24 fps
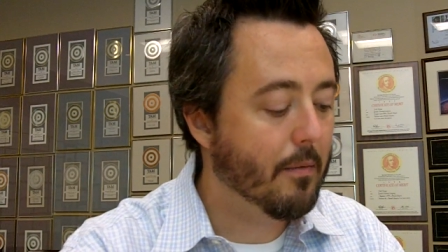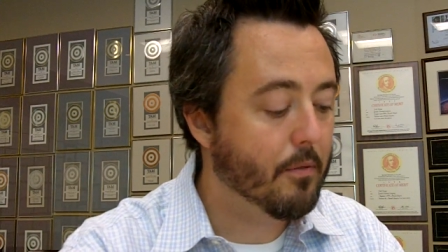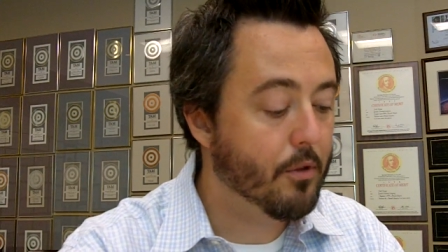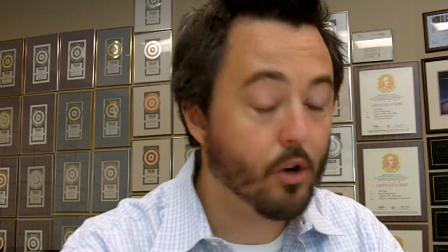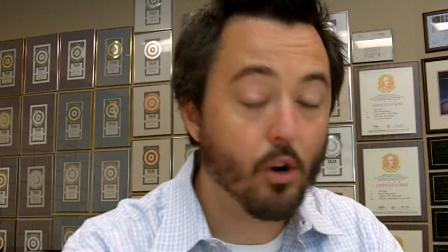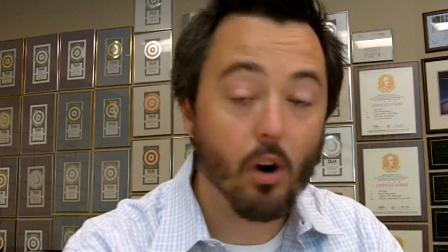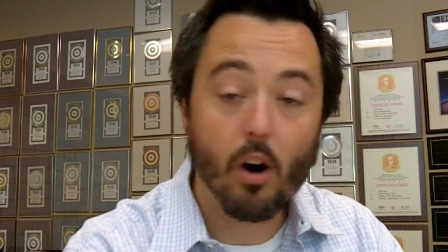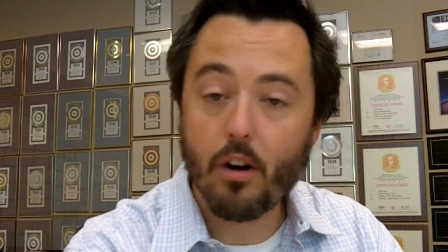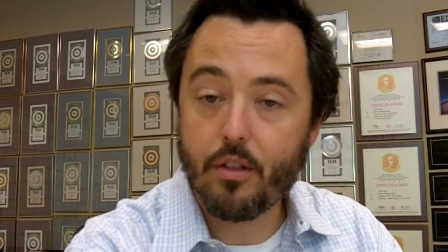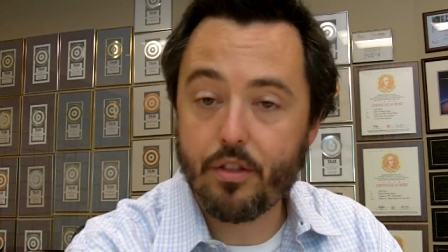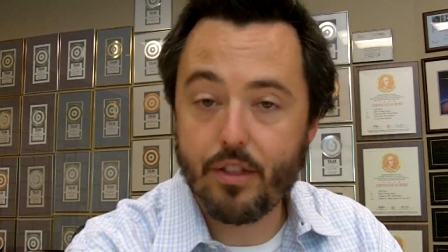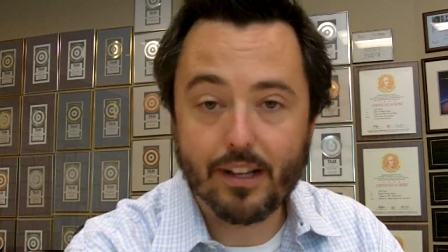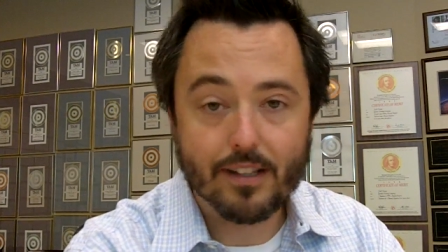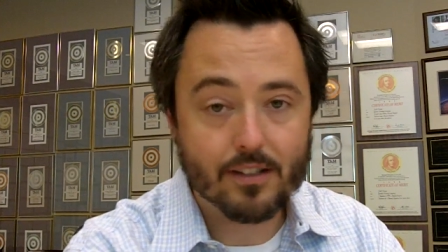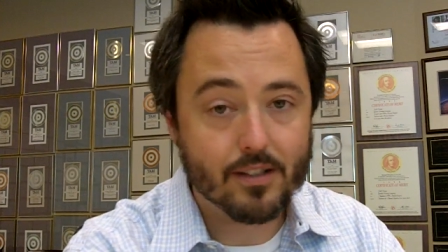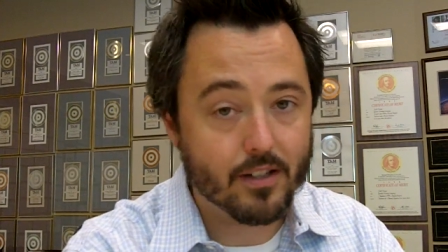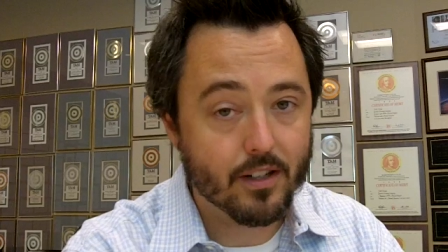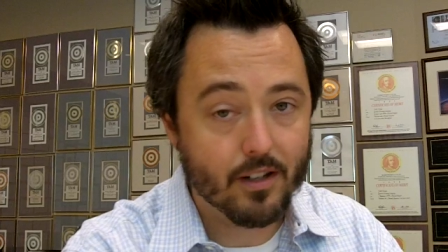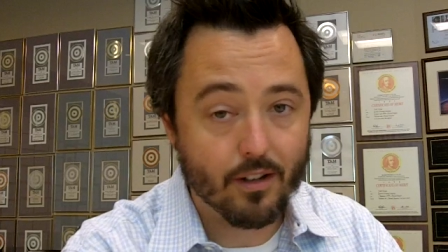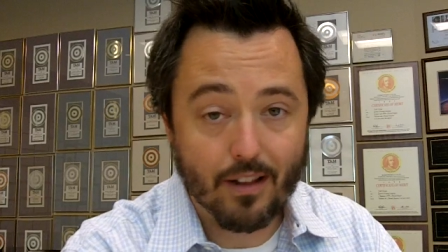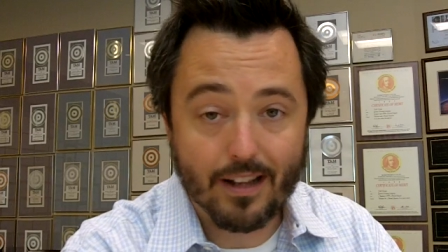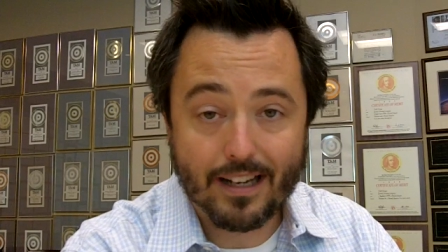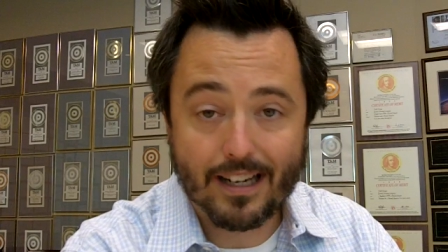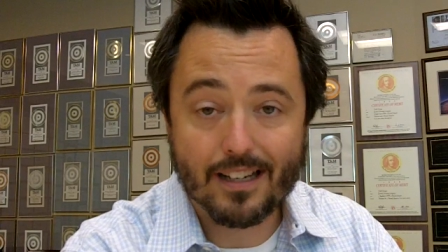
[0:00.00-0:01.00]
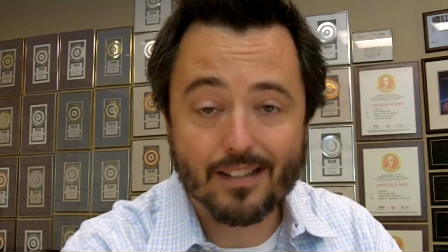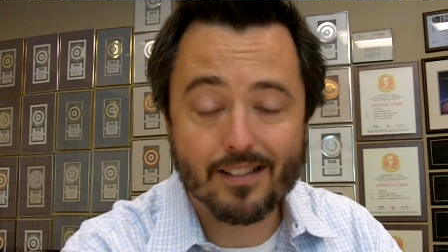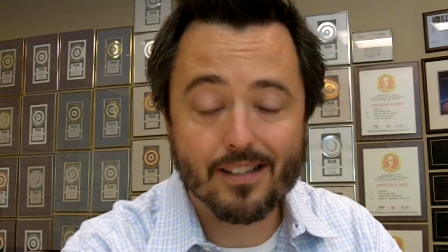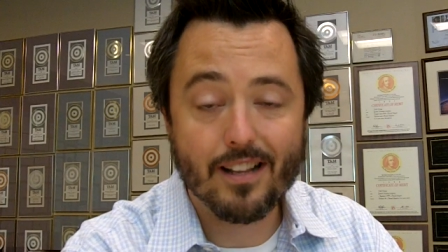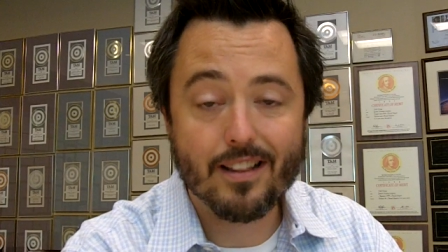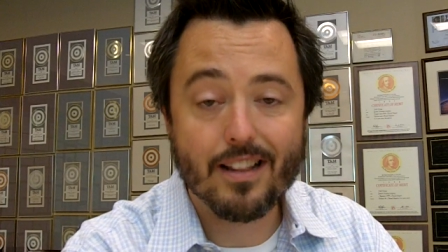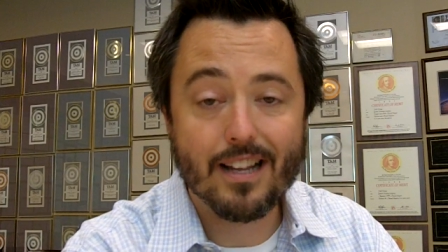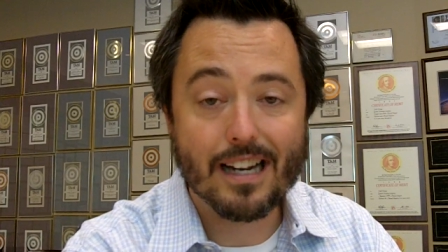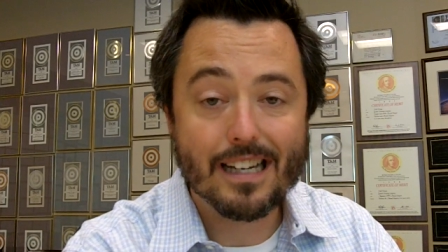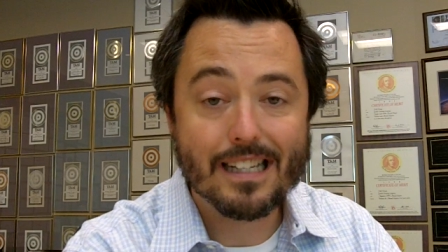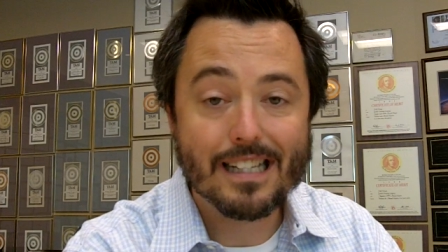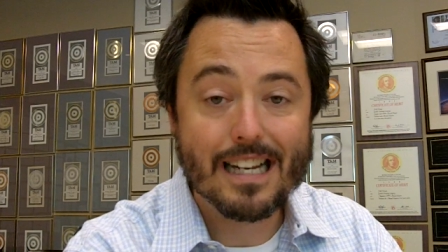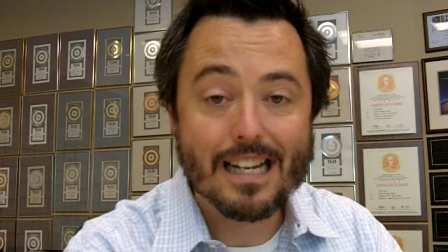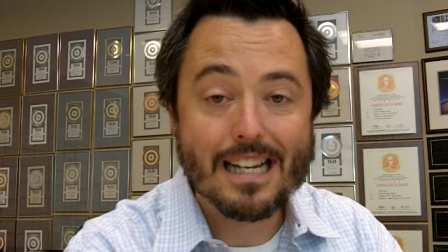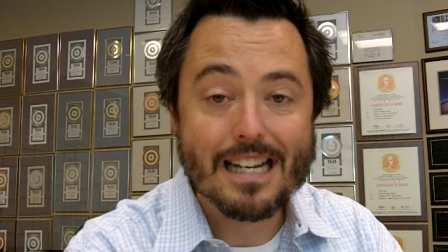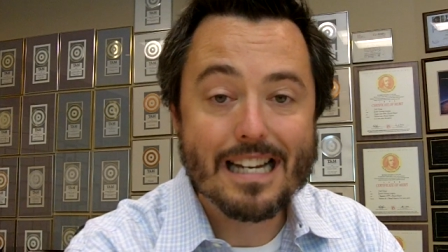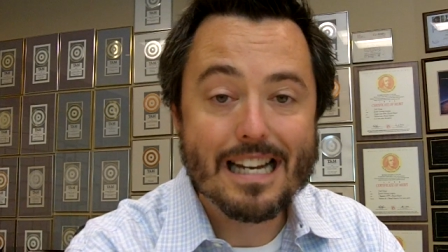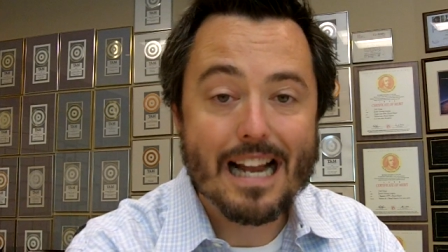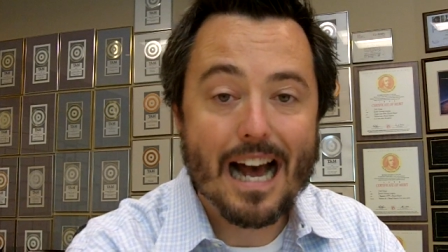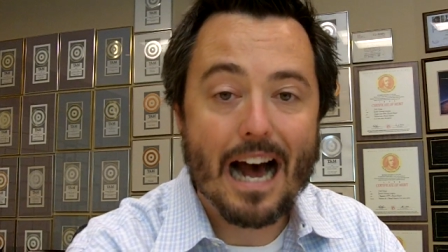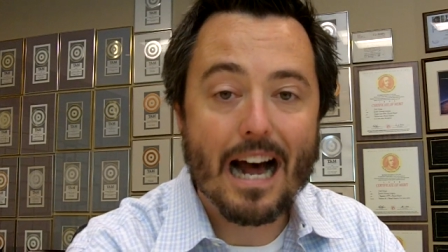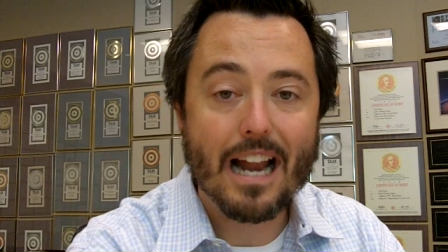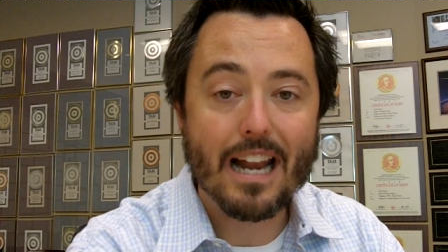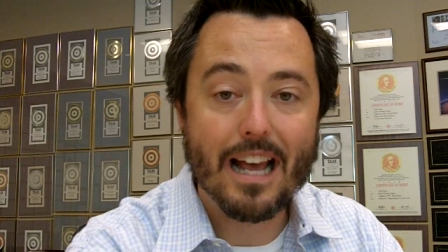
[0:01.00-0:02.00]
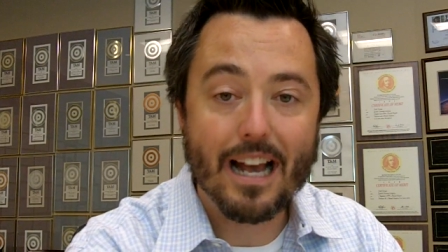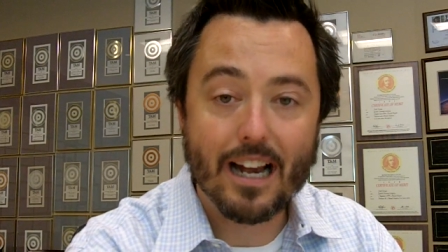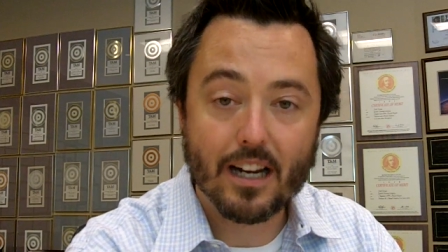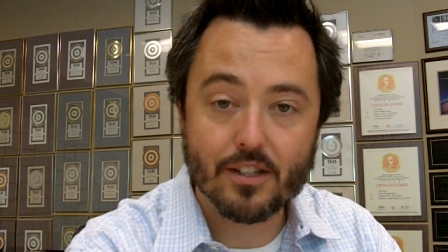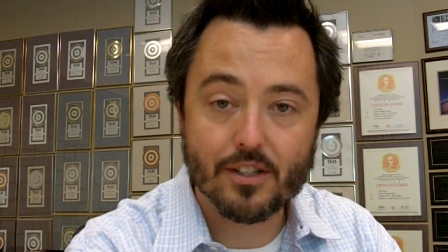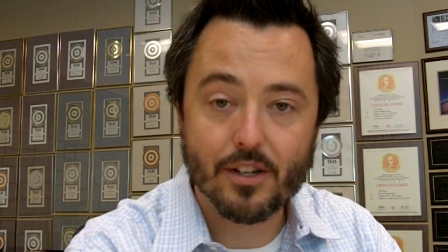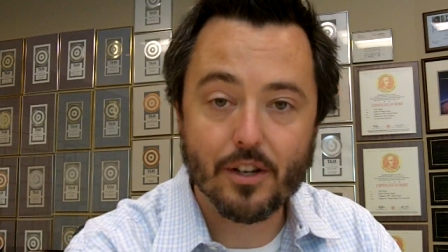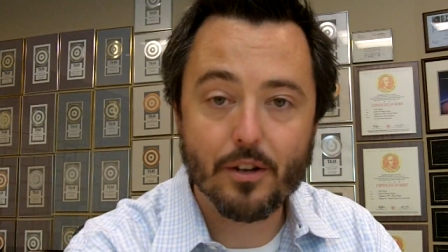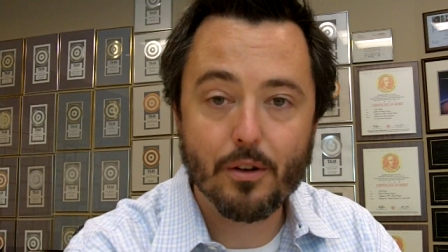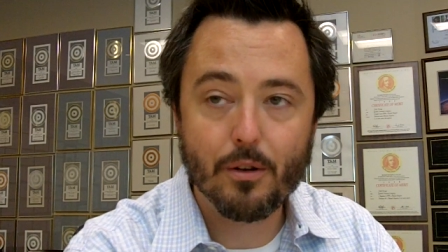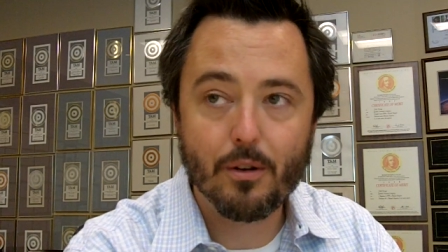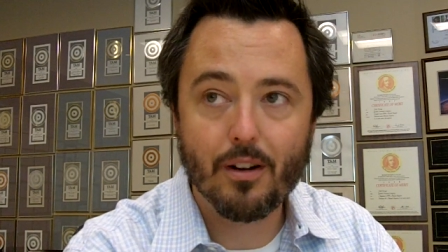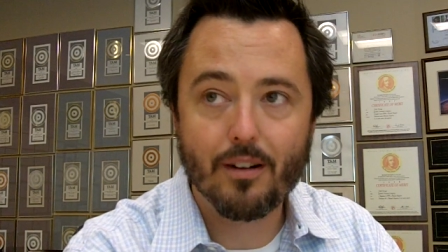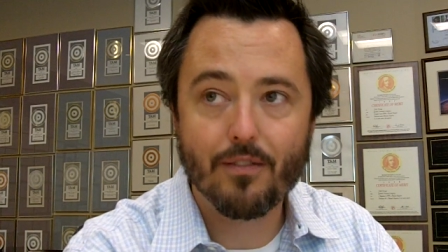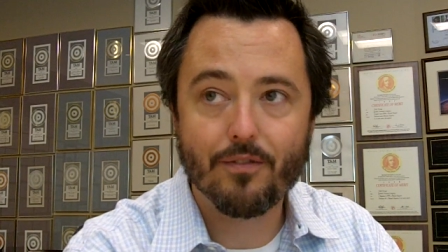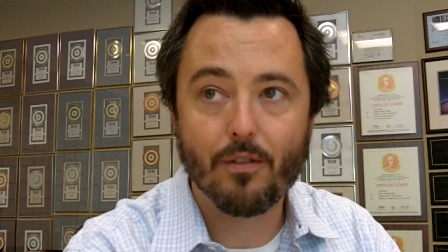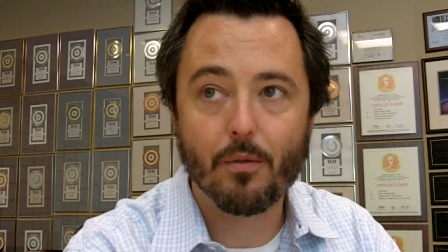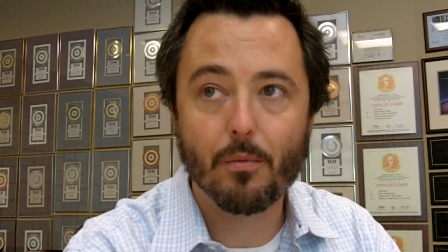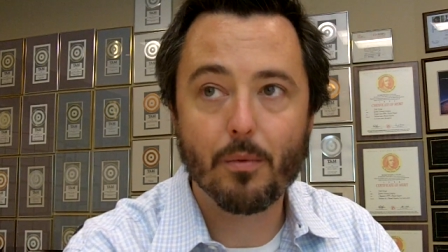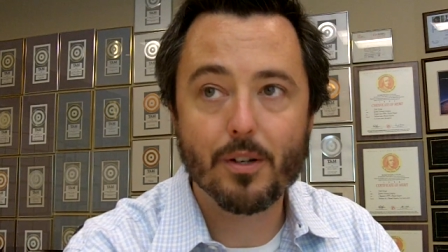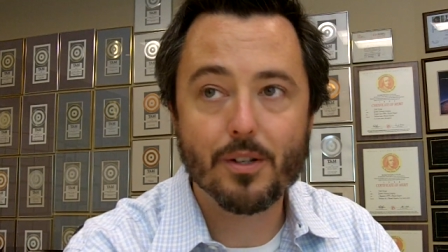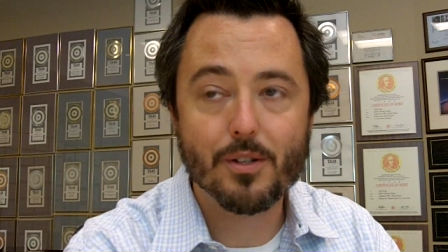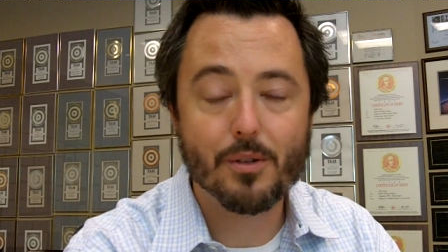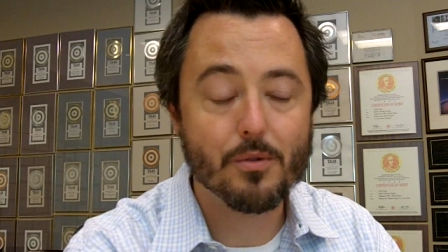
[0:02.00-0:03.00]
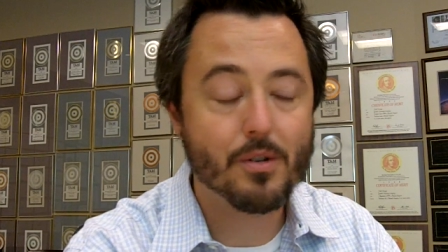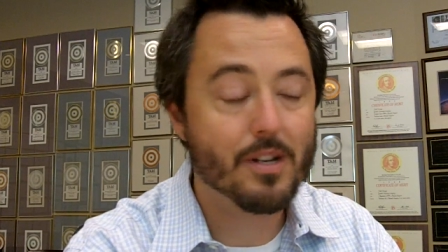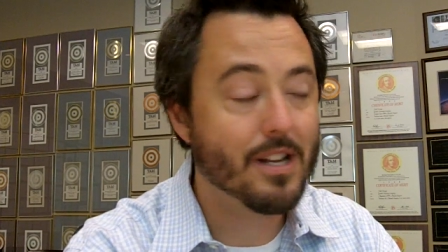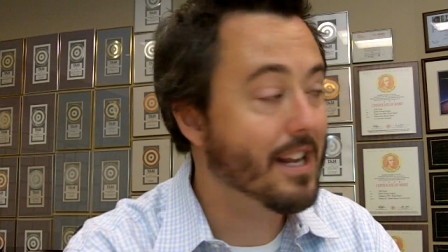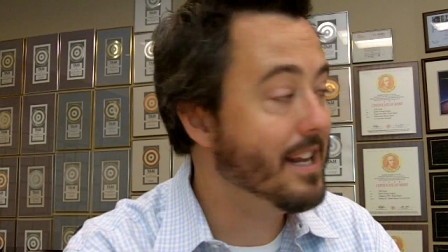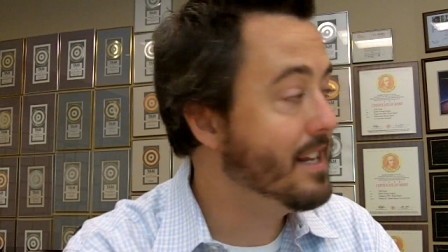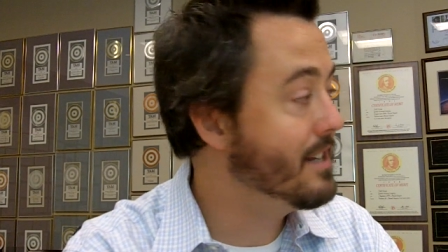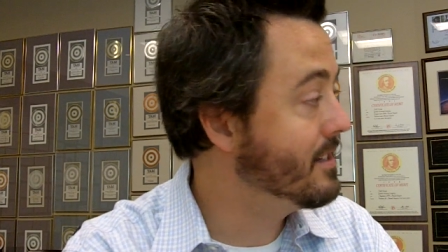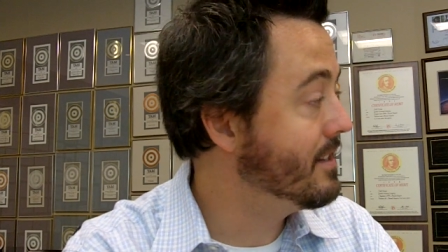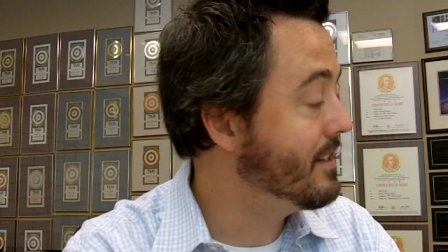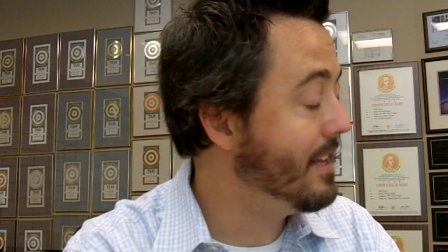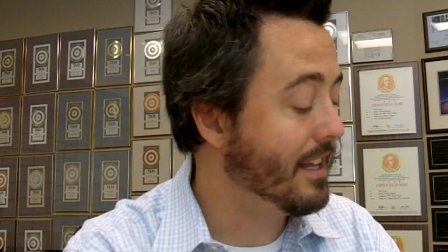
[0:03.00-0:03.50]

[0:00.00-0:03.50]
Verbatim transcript: There are things in here, like I said, that I did not execute on for Rizzo Tees,